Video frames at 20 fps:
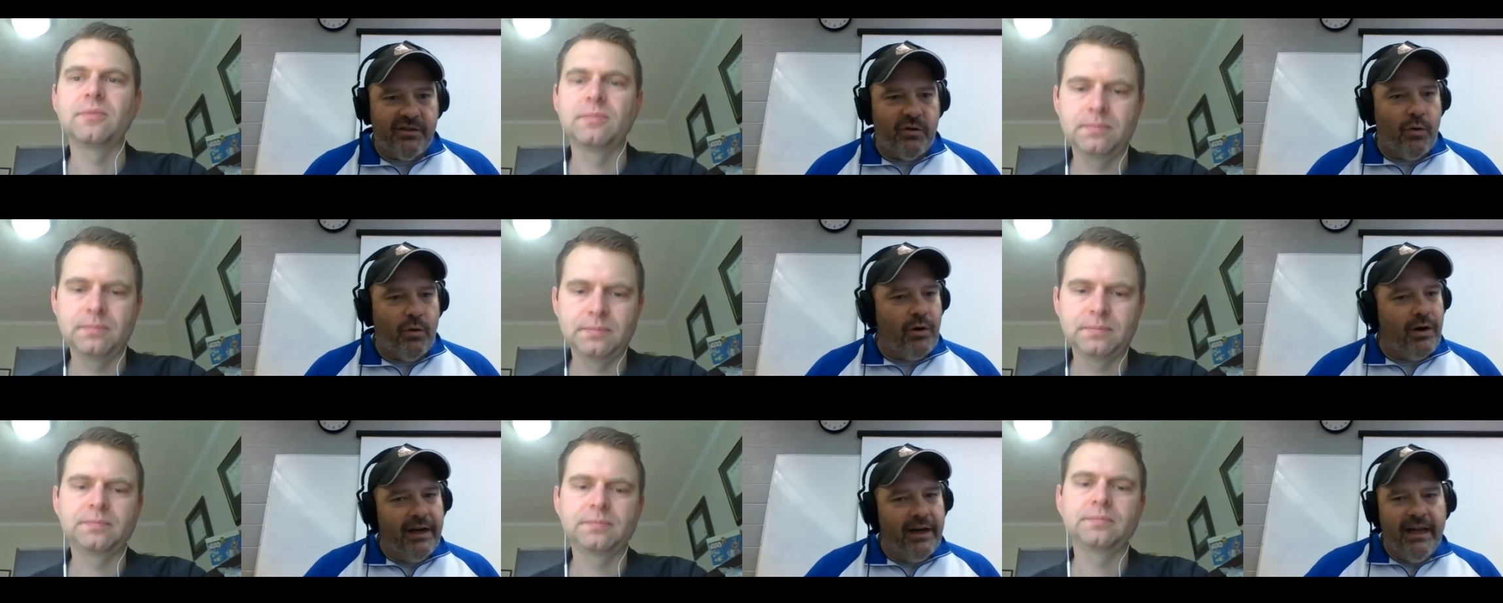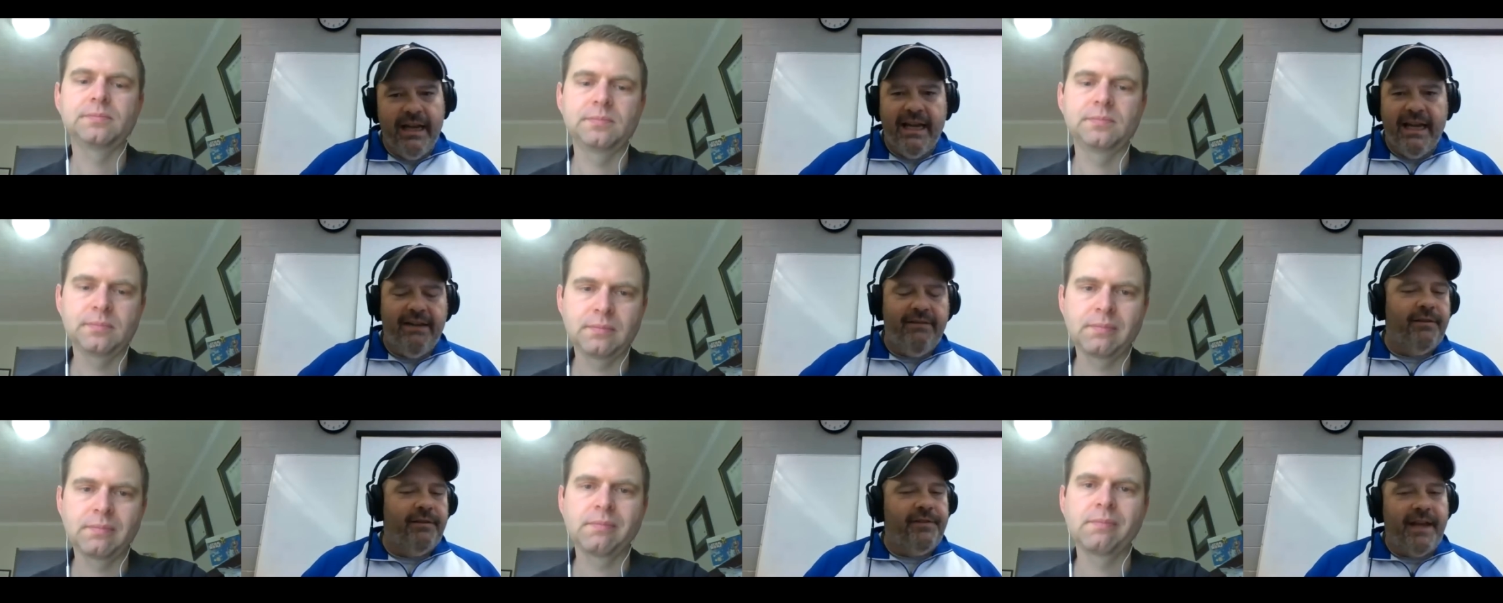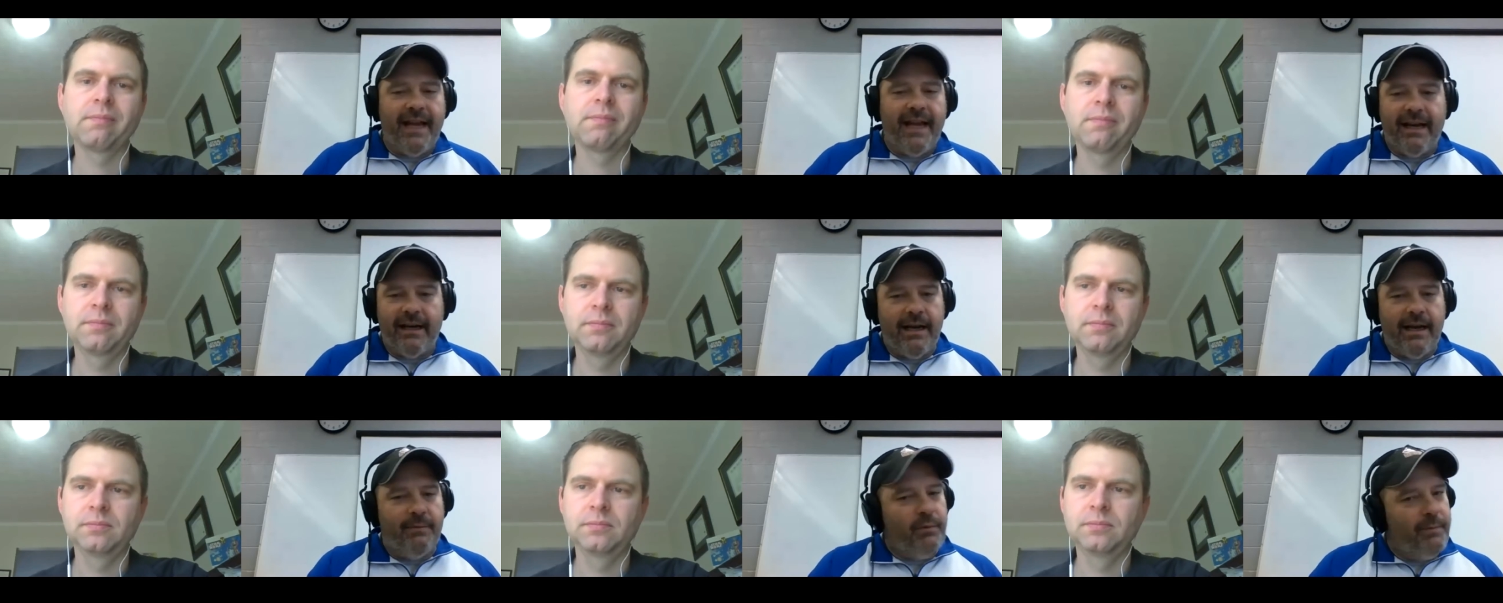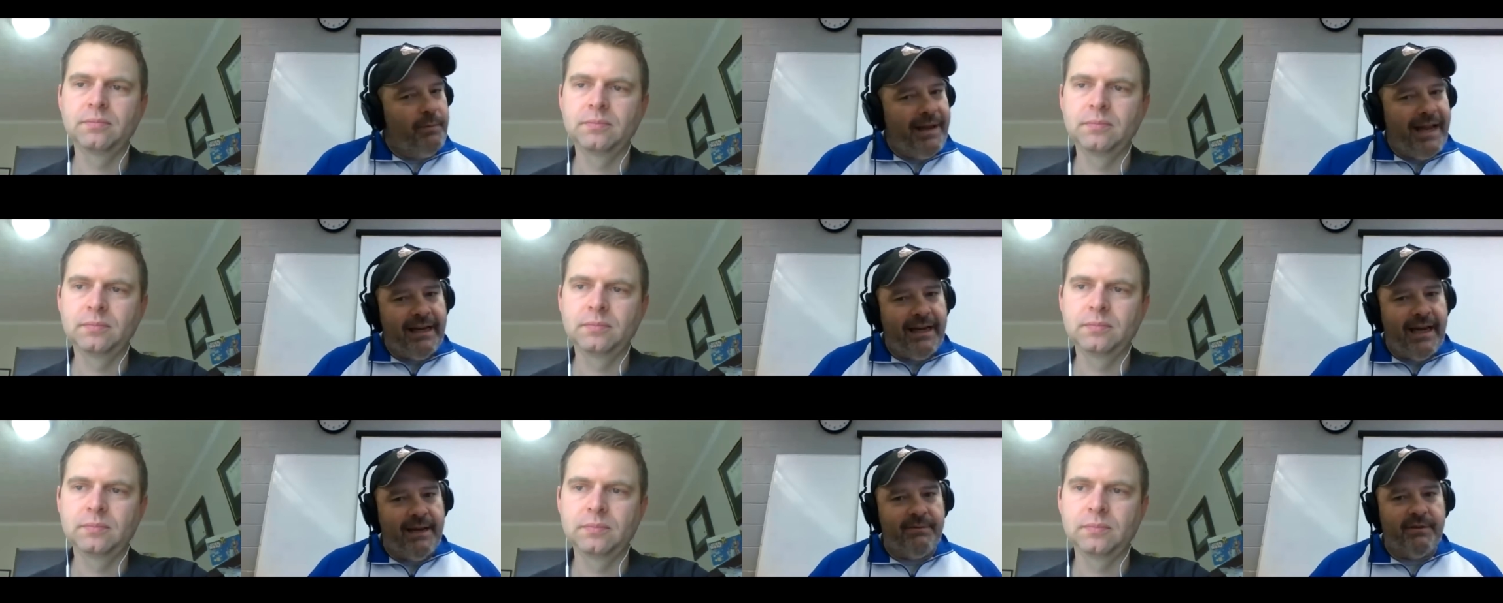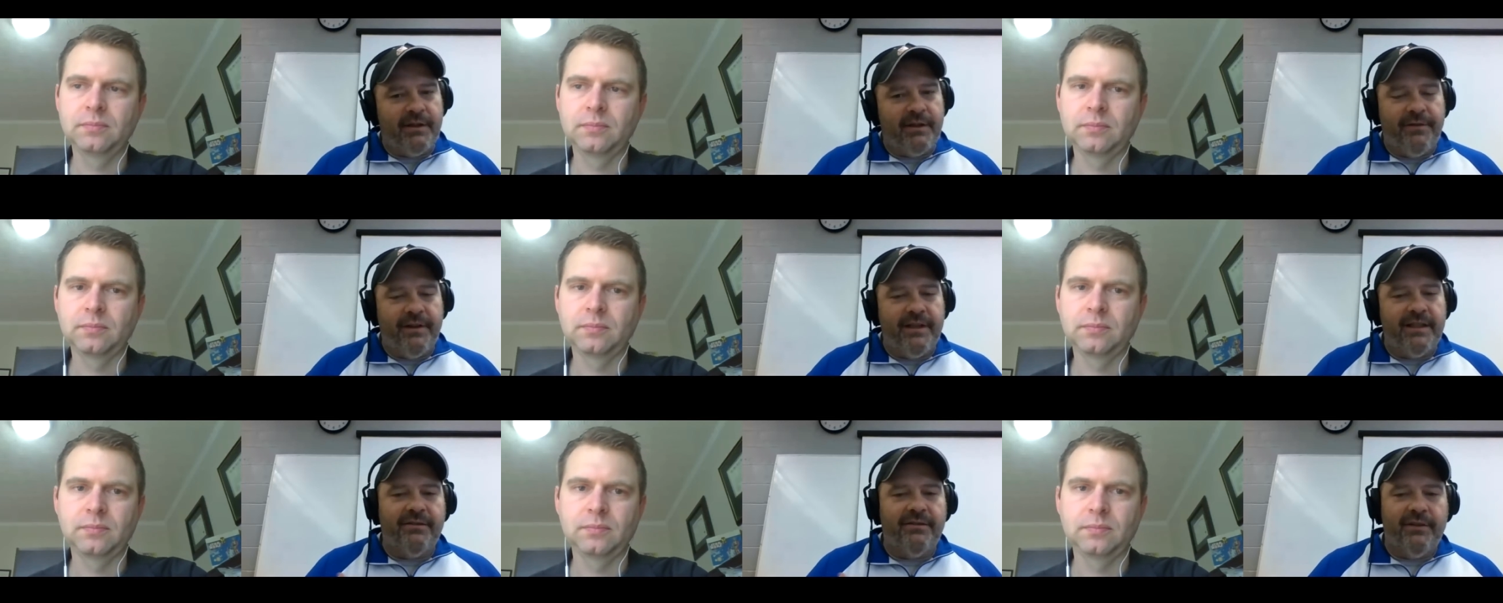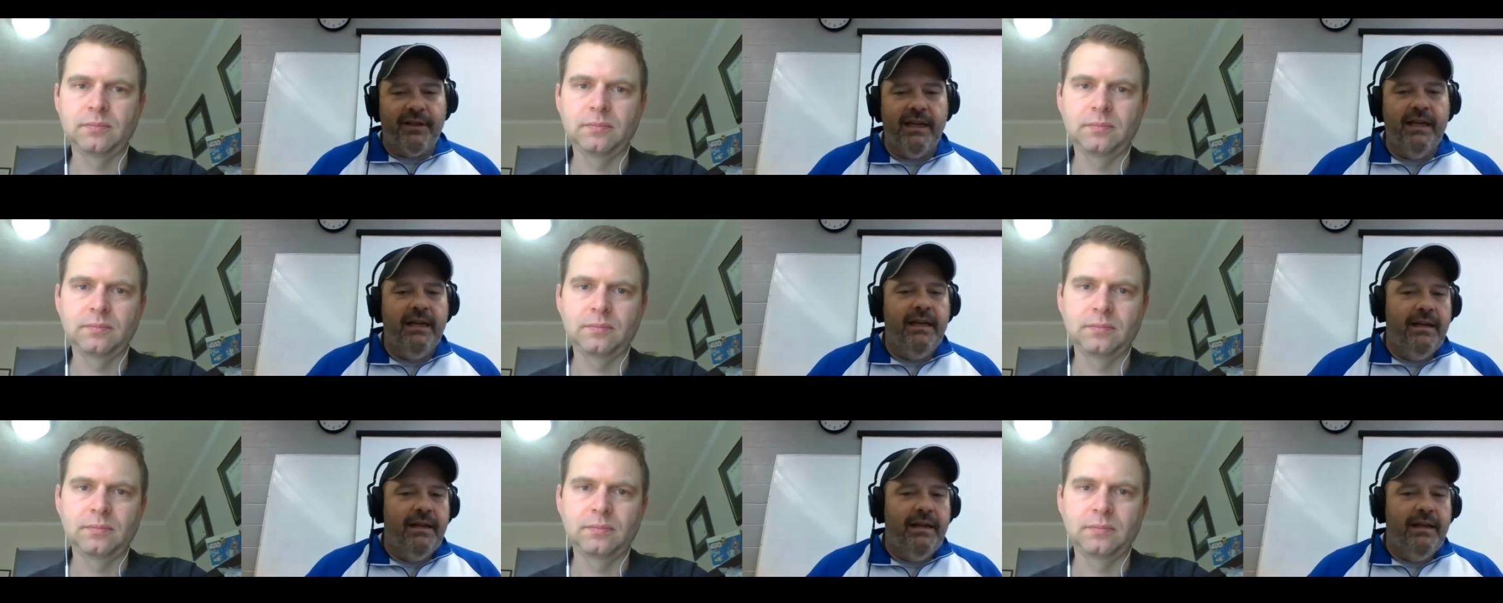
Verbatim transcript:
Speaker 1: score. And even if they had a couple bad games offensively,